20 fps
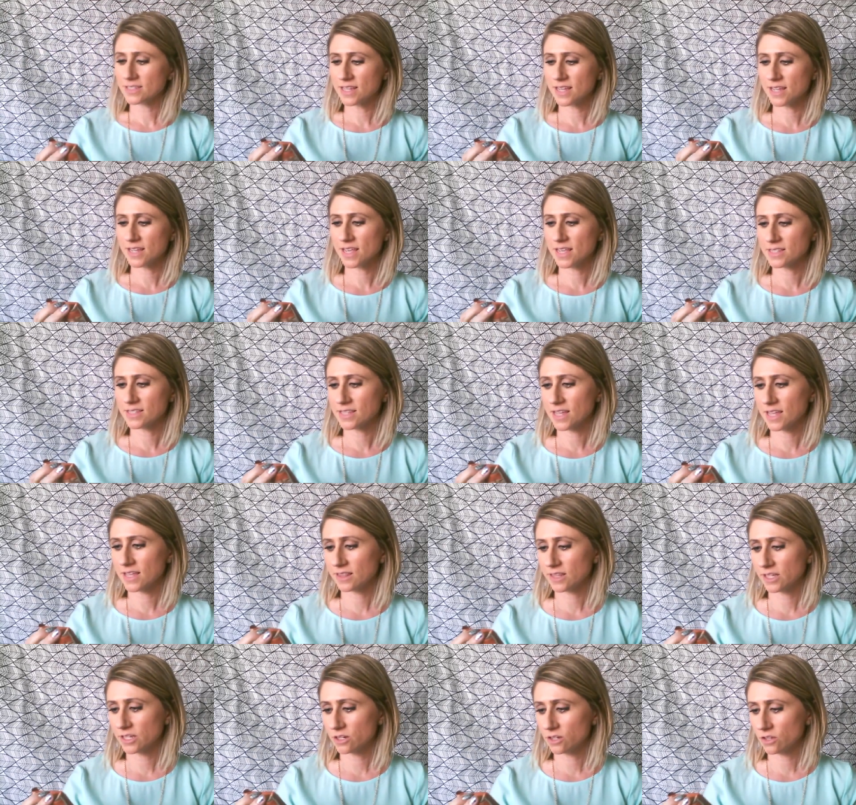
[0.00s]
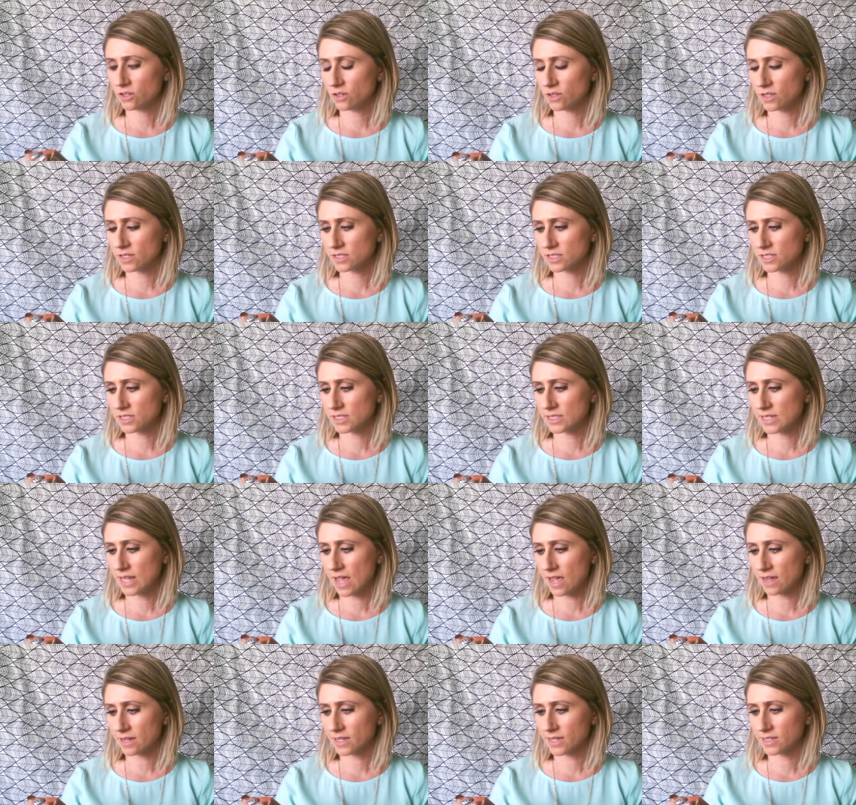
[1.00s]
thing is a little
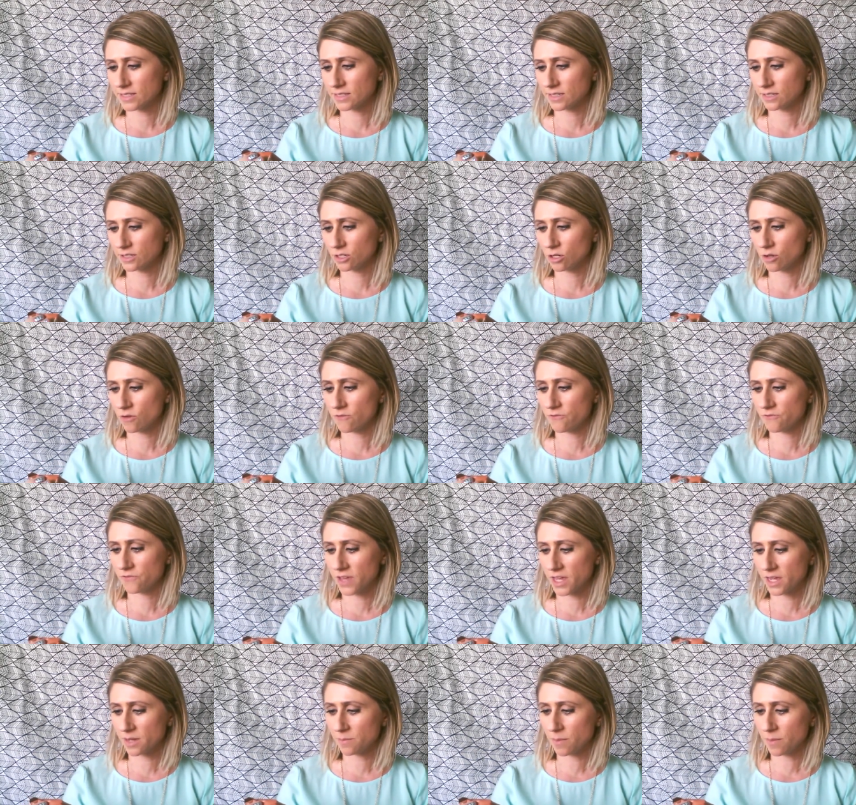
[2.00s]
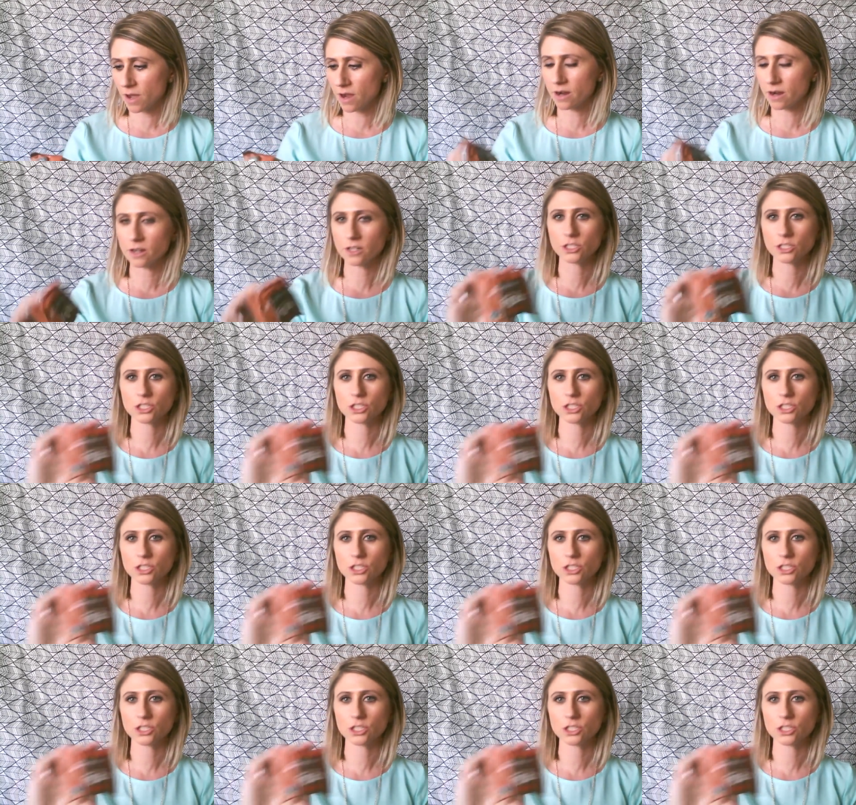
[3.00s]
snack. It's a little fig bar,